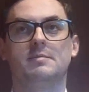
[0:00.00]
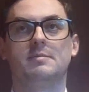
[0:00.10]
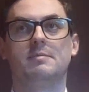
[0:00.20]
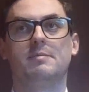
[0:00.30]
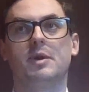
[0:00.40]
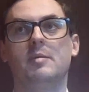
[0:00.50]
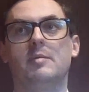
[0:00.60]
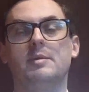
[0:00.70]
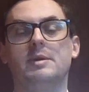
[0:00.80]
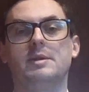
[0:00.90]

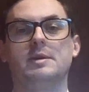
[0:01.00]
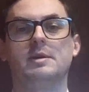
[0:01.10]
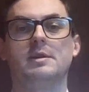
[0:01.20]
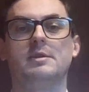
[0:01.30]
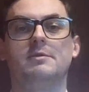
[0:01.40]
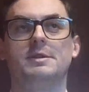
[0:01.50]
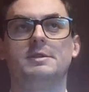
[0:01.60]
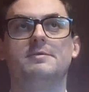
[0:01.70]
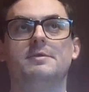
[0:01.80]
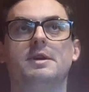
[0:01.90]
probably the
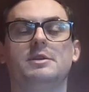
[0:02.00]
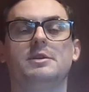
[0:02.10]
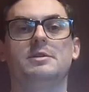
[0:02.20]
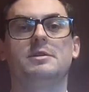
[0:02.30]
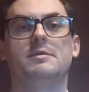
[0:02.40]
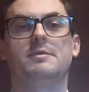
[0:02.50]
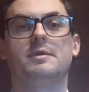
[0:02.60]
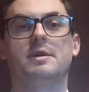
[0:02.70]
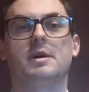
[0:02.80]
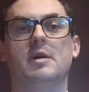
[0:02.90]
diversification of
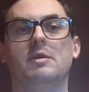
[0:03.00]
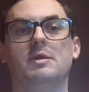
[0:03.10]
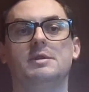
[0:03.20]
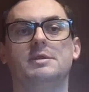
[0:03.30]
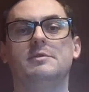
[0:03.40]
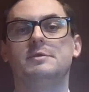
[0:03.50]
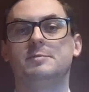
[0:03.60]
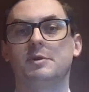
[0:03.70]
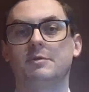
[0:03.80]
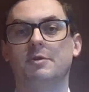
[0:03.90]
our service
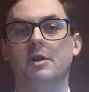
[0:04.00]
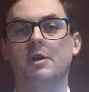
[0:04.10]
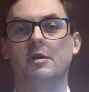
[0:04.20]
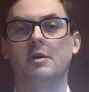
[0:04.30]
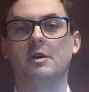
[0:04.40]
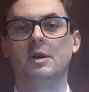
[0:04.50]
portfolio